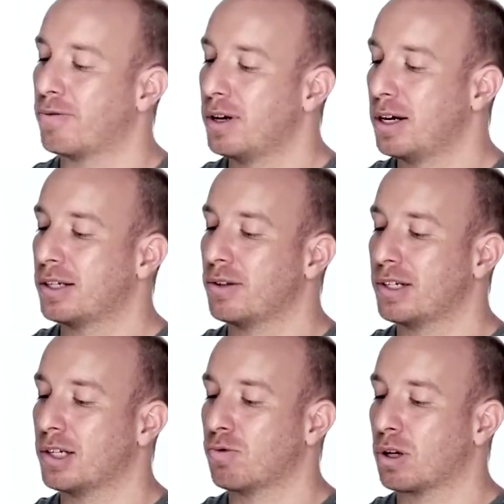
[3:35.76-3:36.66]

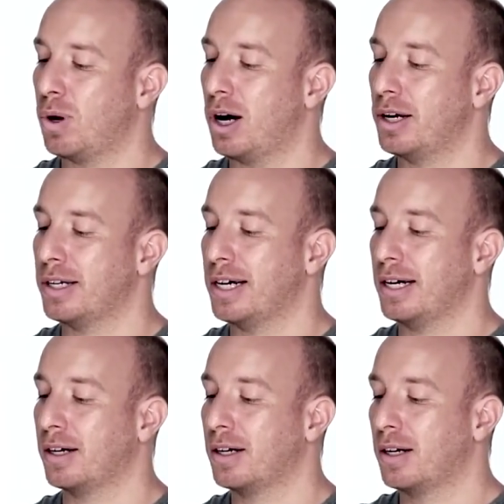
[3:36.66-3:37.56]
this is required
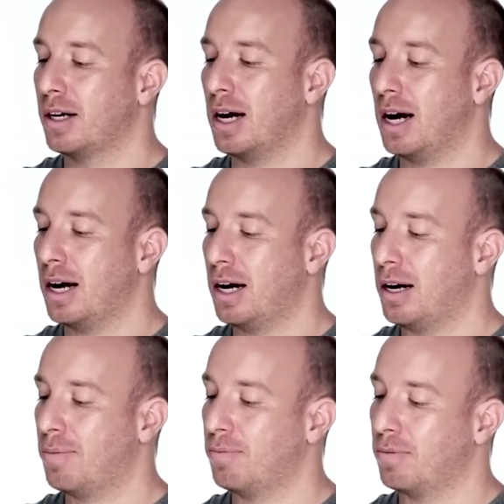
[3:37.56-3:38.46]
here
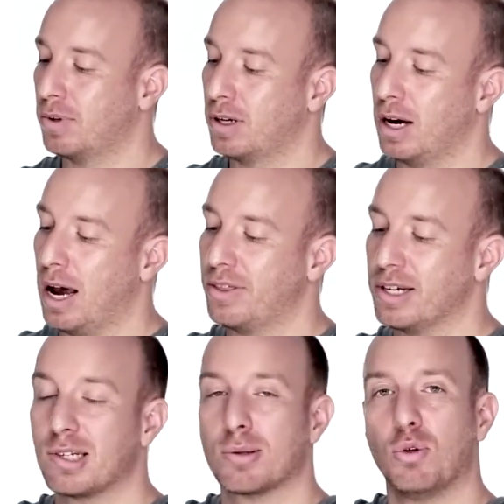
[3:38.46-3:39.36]
at
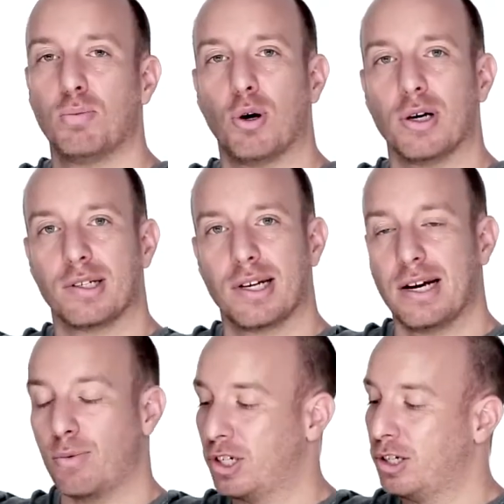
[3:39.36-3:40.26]
these small points
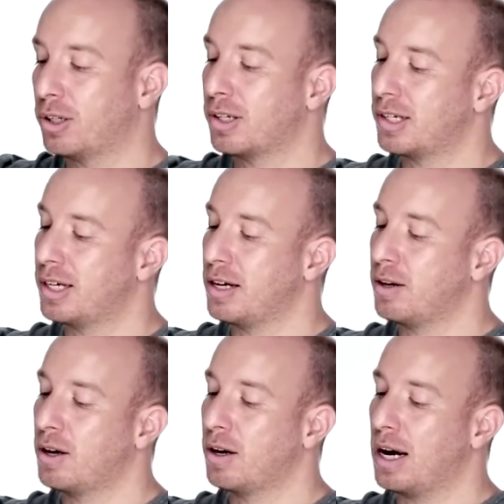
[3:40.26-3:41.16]
here, which you can see.
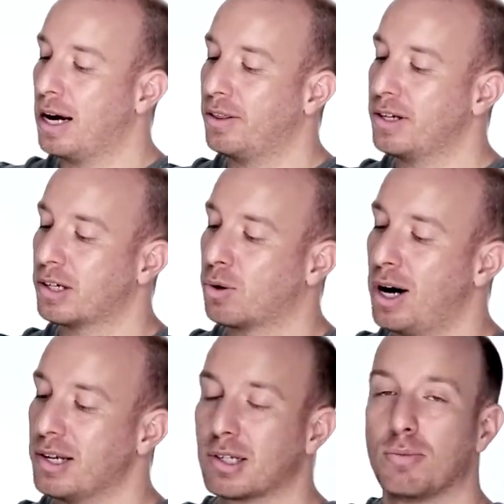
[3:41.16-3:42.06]
These are
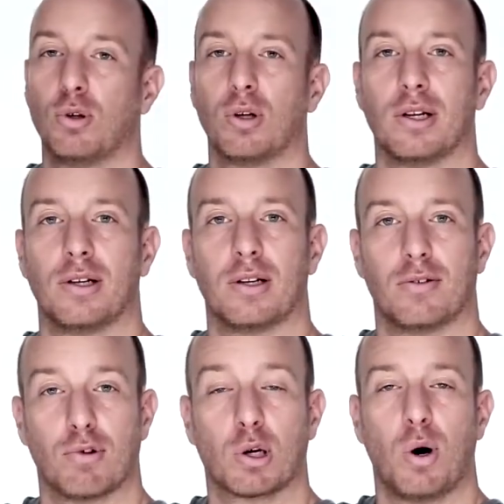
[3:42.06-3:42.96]
quite small
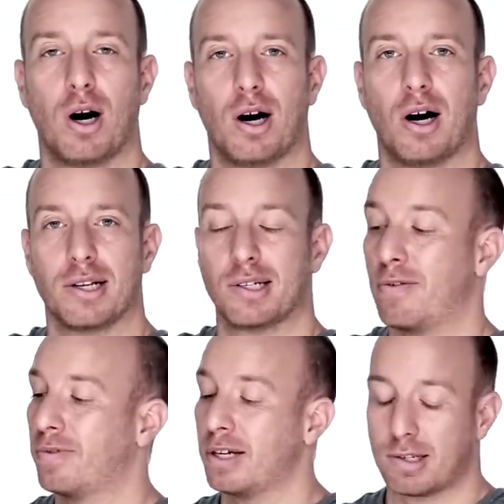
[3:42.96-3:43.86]
and require high
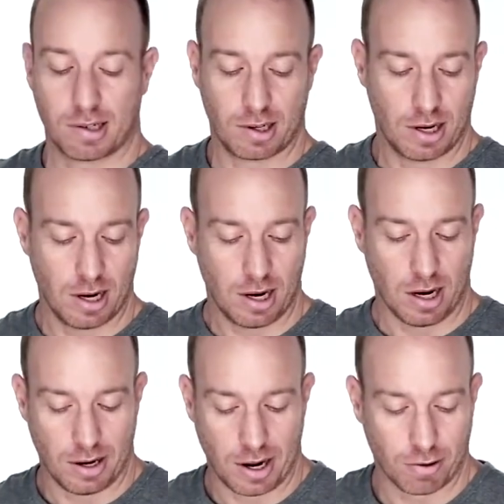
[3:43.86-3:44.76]
toughness.
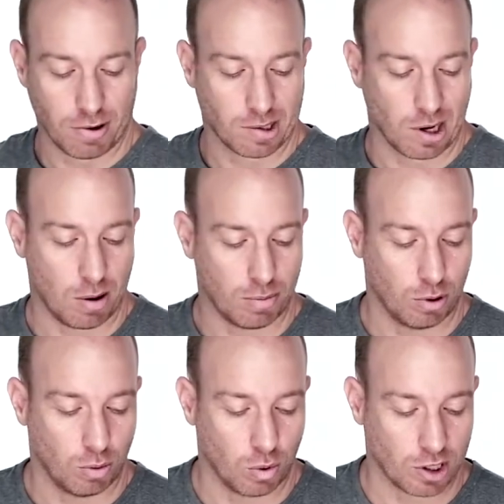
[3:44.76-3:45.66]
Another
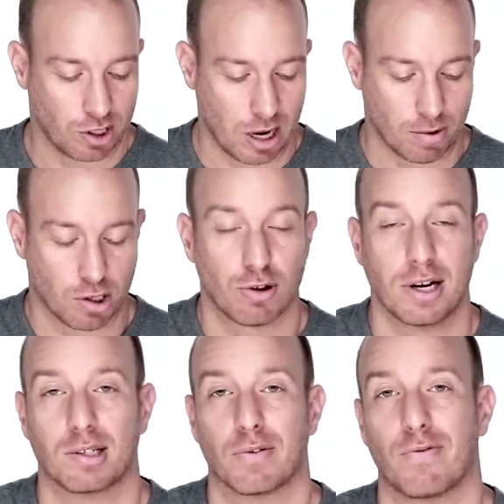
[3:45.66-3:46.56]
example which
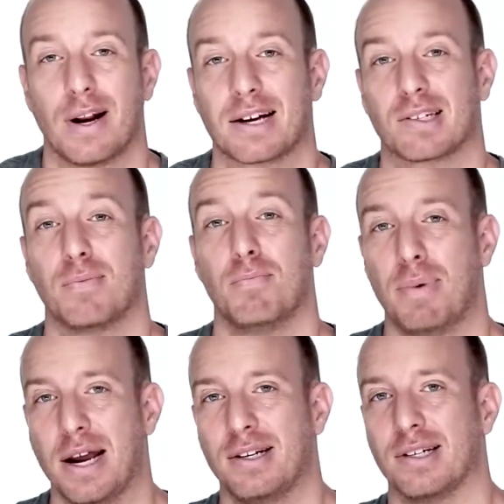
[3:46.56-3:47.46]
demonstrates the flex
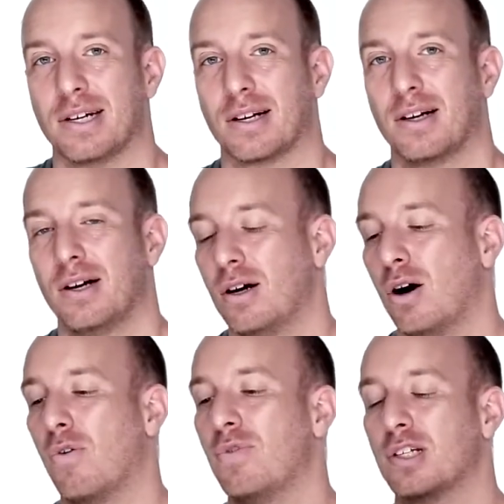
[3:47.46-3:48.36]
and bending
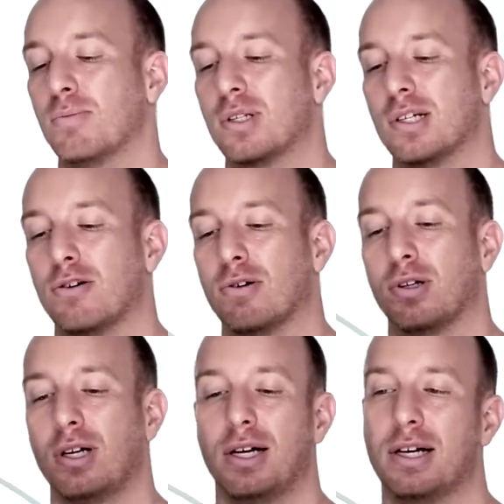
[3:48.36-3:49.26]
of this
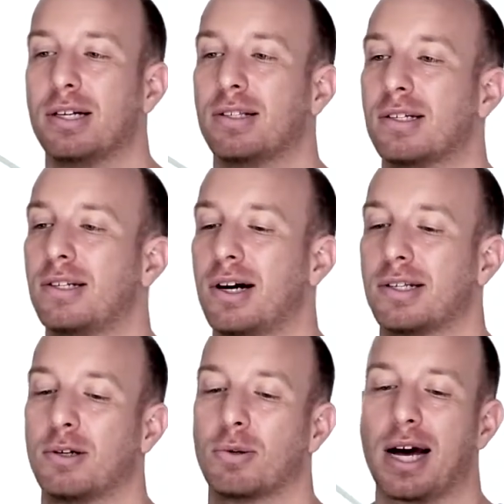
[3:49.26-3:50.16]
material is this
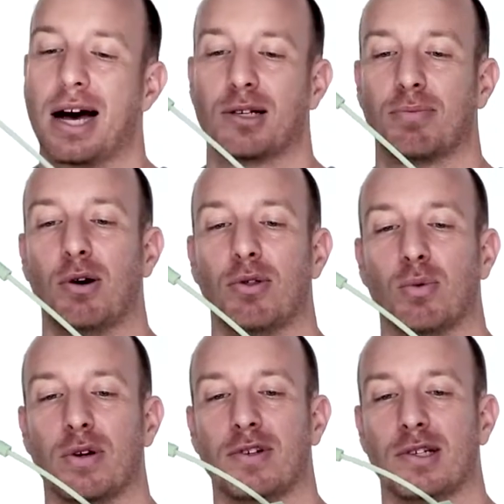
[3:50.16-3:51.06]
nice little catapult
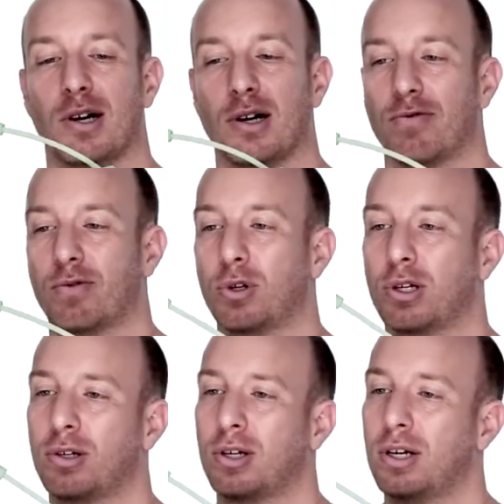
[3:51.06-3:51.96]
that we've designed for
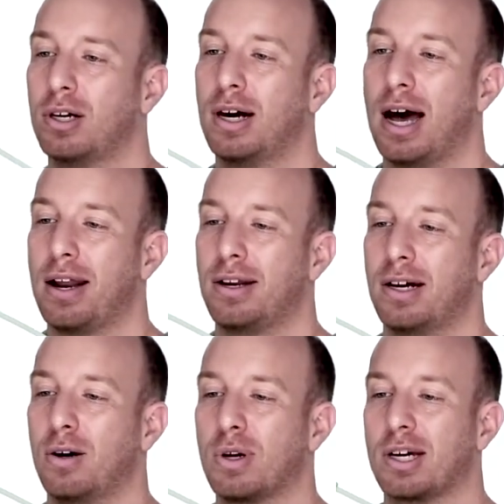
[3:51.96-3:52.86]
you.
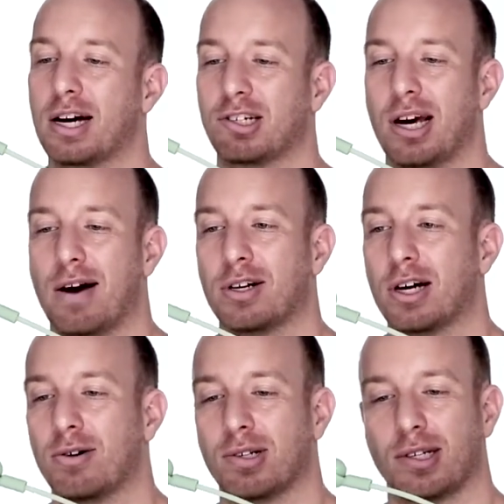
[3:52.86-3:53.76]
And we can actually have a
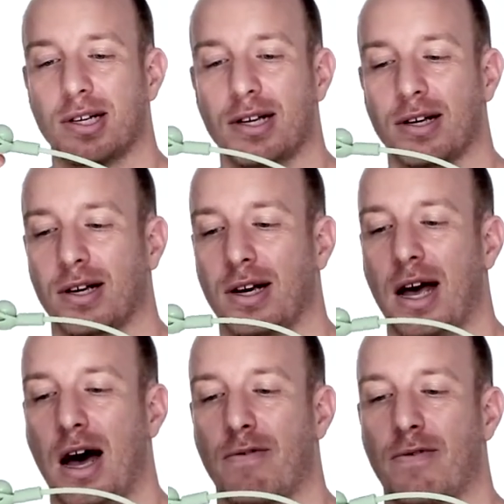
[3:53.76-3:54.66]
go and see
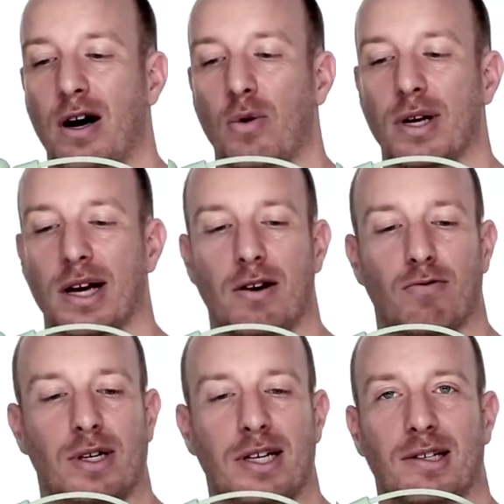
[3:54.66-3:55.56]
how far we
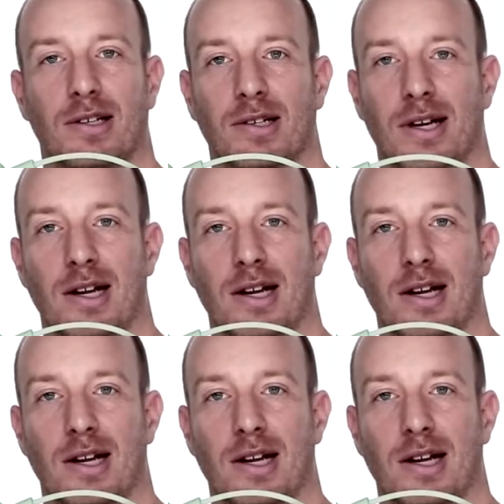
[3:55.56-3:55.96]
can release this